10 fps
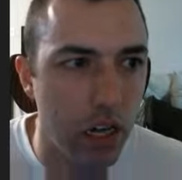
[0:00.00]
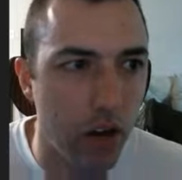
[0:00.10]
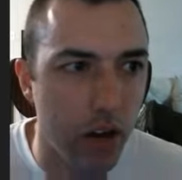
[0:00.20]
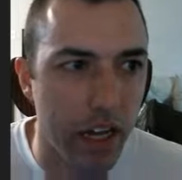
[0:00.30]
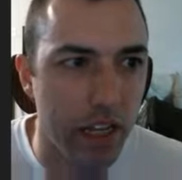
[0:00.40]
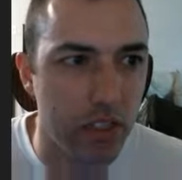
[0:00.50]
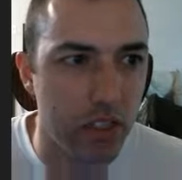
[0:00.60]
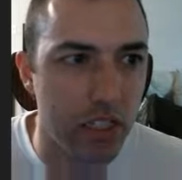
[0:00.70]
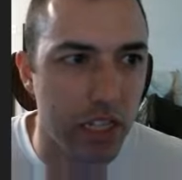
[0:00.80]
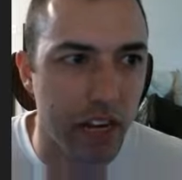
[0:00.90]
Okay,
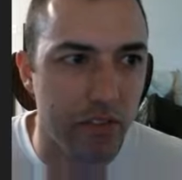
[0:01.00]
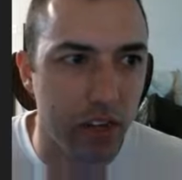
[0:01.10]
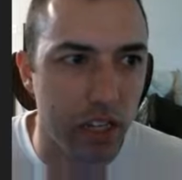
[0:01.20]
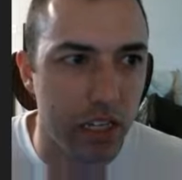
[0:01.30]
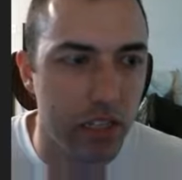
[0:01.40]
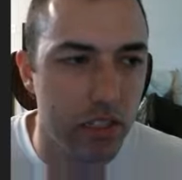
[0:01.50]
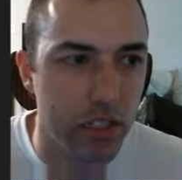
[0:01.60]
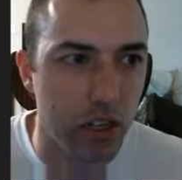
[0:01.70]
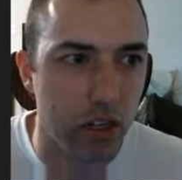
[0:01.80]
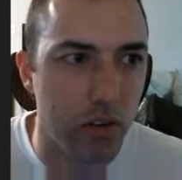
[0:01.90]
so this is kind of funny.
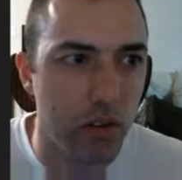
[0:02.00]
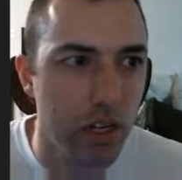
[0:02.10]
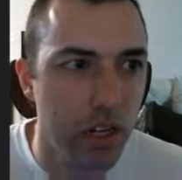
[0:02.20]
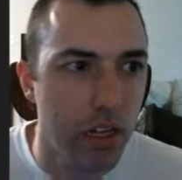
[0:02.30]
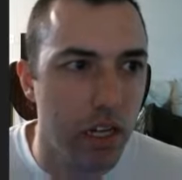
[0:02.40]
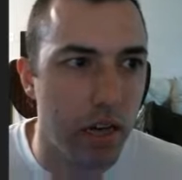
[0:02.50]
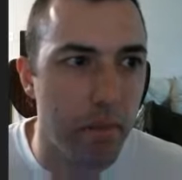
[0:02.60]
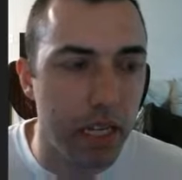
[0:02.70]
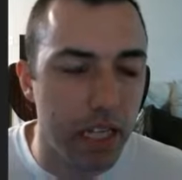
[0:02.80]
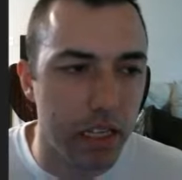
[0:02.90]
So
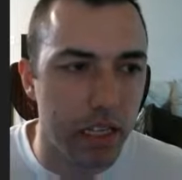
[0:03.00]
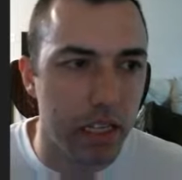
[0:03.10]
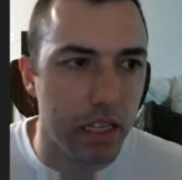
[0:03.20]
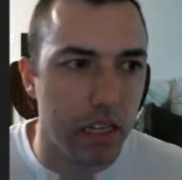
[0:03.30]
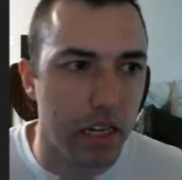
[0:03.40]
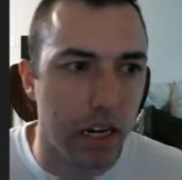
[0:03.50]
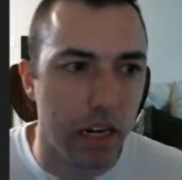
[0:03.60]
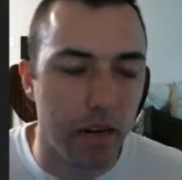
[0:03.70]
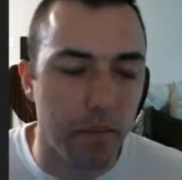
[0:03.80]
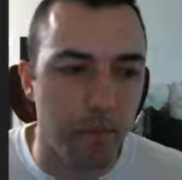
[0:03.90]
immediately,
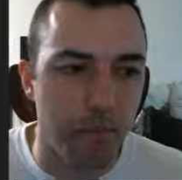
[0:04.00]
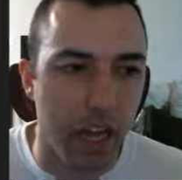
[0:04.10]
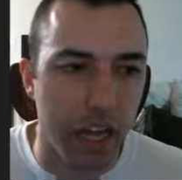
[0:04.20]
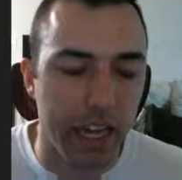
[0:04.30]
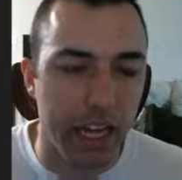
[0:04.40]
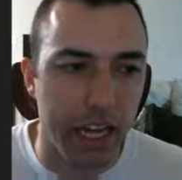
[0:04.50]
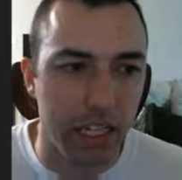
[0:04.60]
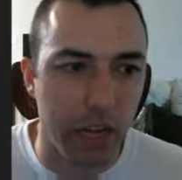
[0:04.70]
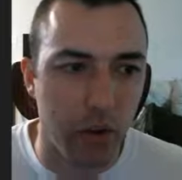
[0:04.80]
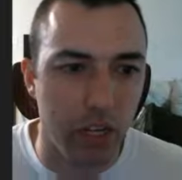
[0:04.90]
I
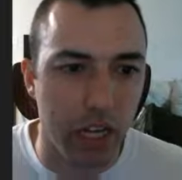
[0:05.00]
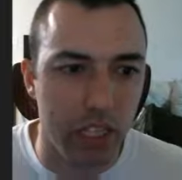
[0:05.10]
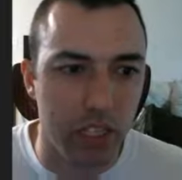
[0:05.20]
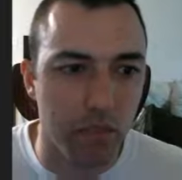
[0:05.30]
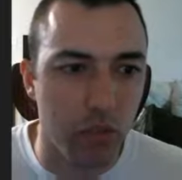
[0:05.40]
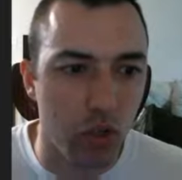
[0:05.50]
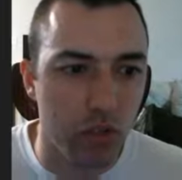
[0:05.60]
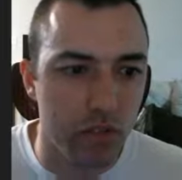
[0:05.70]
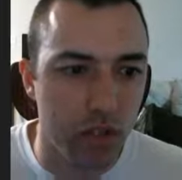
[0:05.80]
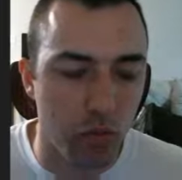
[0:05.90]
couldn't actually
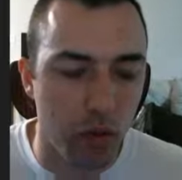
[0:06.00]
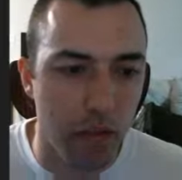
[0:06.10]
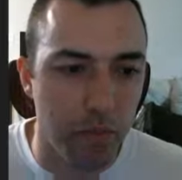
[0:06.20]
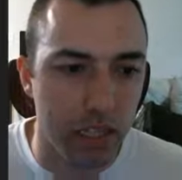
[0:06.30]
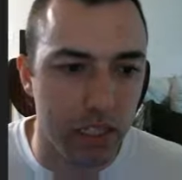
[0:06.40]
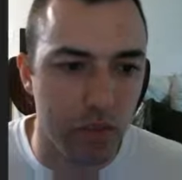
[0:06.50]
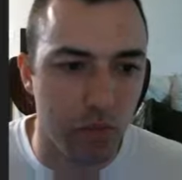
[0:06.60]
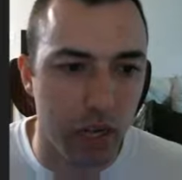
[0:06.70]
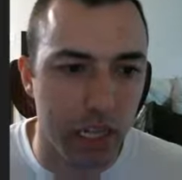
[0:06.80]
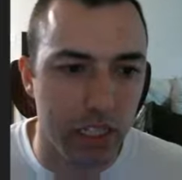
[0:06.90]
move to the right because I was
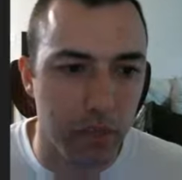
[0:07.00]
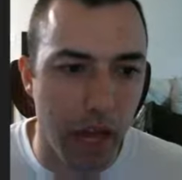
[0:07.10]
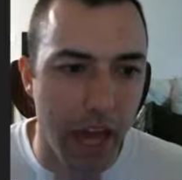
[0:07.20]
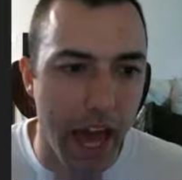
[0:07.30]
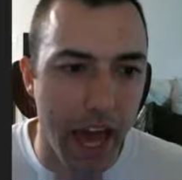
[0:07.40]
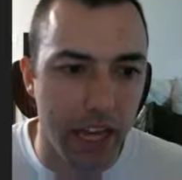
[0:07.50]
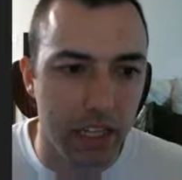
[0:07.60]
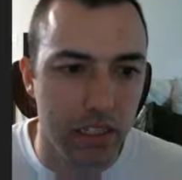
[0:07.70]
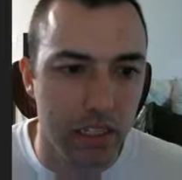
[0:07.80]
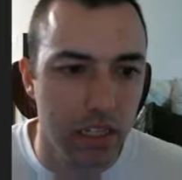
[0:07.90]
running into my
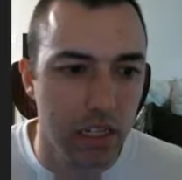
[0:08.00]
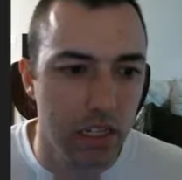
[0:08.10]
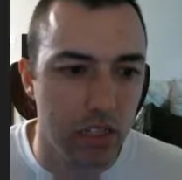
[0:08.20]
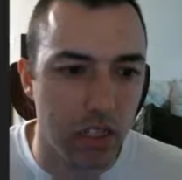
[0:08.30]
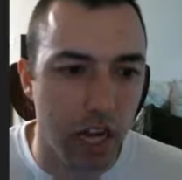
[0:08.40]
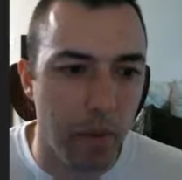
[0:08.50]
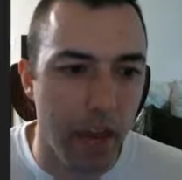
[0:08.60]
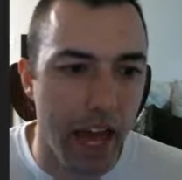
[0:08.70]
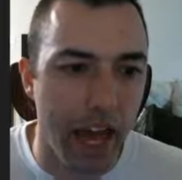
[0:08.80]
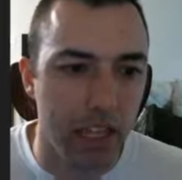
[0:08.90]
axe. So now
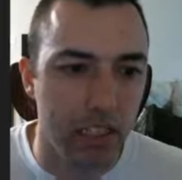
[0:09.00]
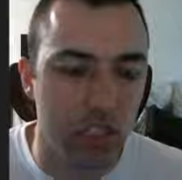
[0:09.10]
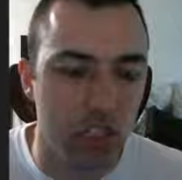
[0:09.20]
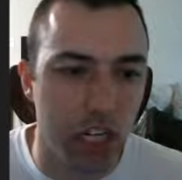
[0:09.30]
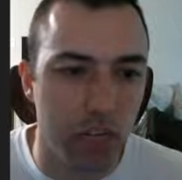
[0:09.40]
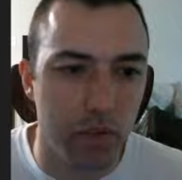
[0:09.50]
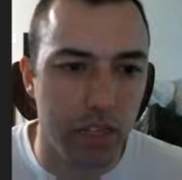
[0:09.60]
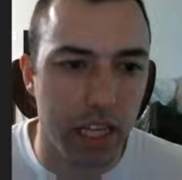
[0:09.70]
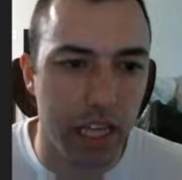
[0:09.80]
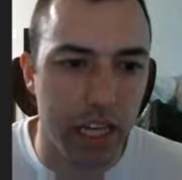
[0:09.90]
my axe
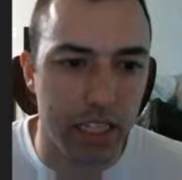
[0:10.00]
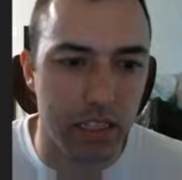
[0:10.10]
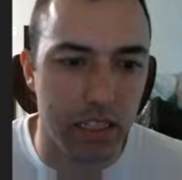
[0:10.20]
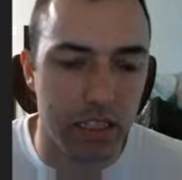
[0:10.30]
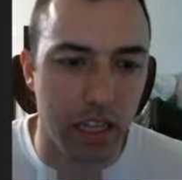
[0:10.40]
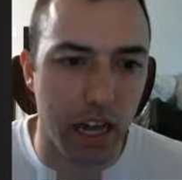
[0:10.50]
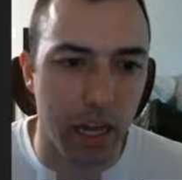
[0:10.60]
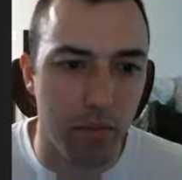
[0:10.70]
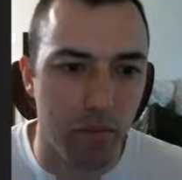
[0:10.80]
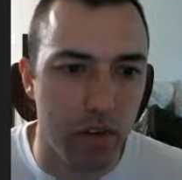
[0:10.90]
genuinely hits this
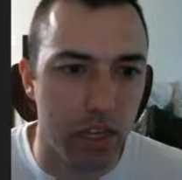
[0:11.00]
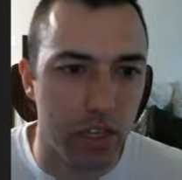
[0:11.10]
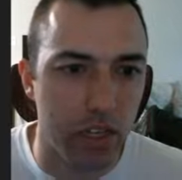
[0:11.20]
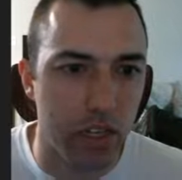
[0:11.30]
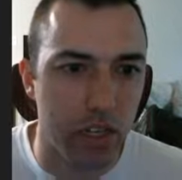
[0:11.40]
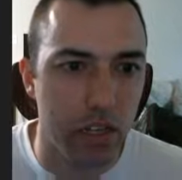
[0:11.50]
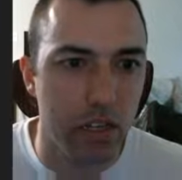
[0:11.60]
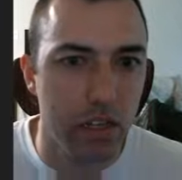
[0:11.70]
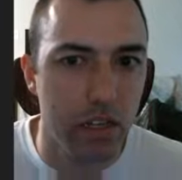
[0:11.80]
guy pretty good.